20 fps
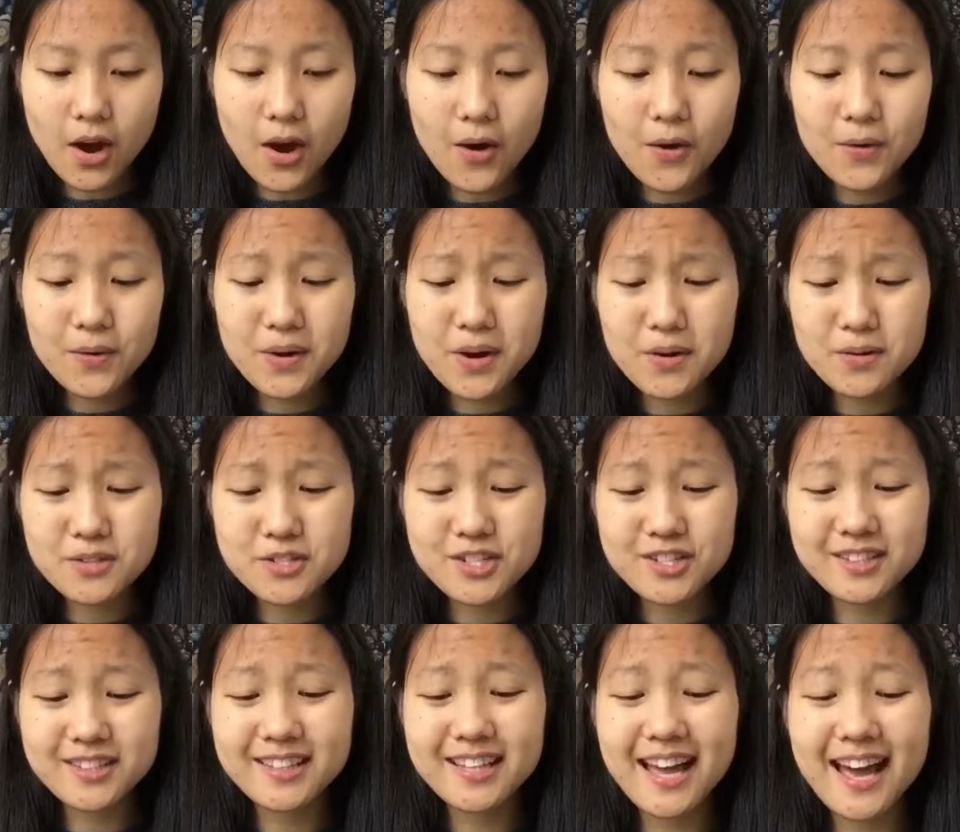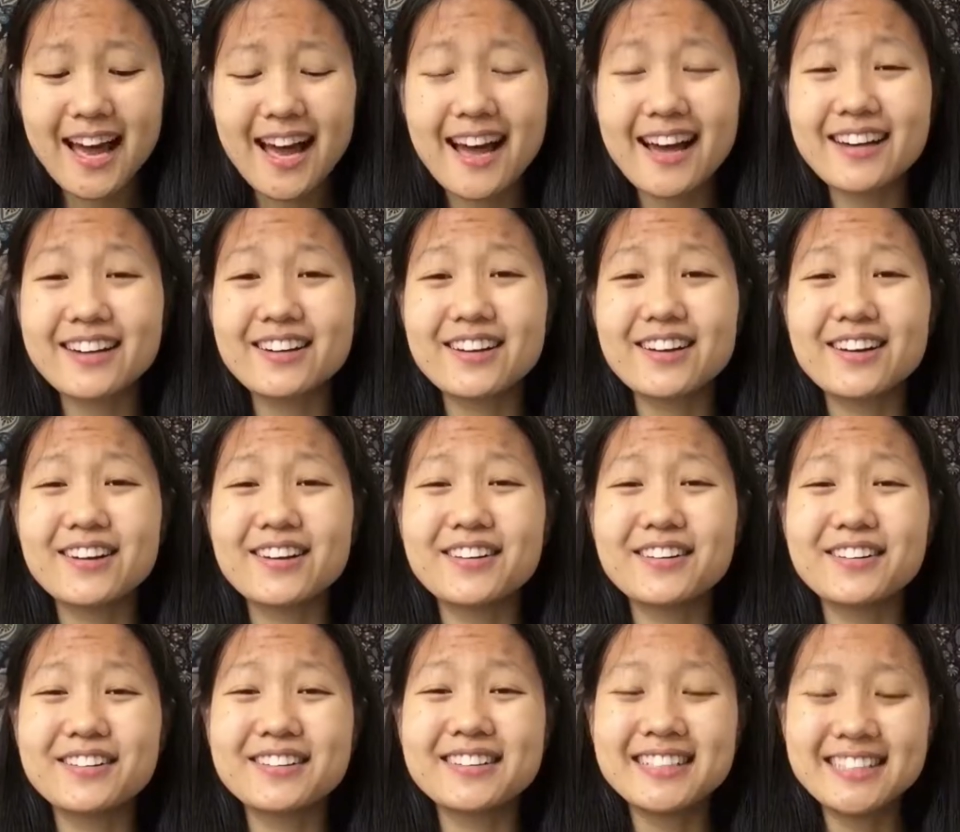Oh no,
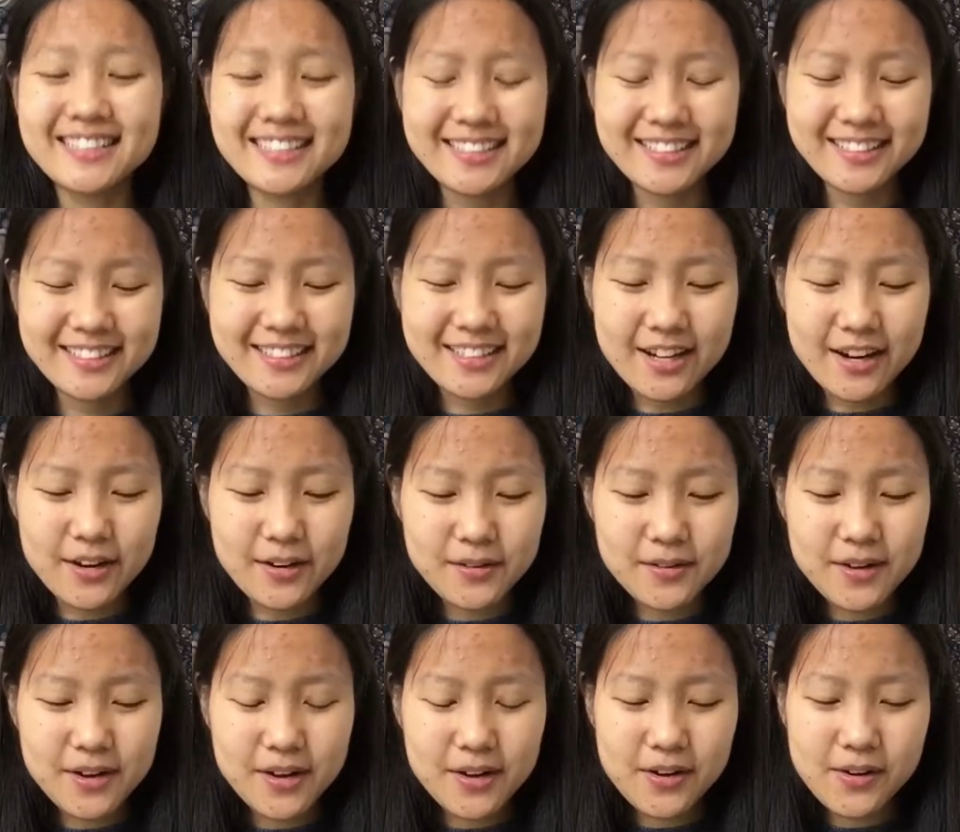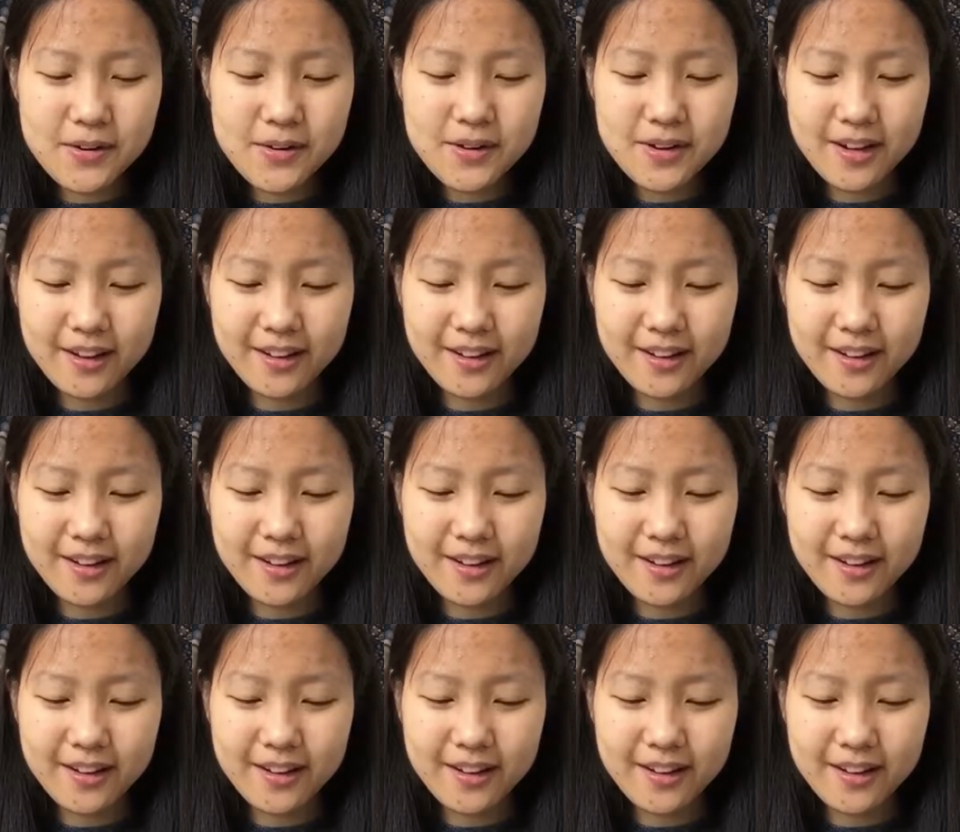gelato. Oh no.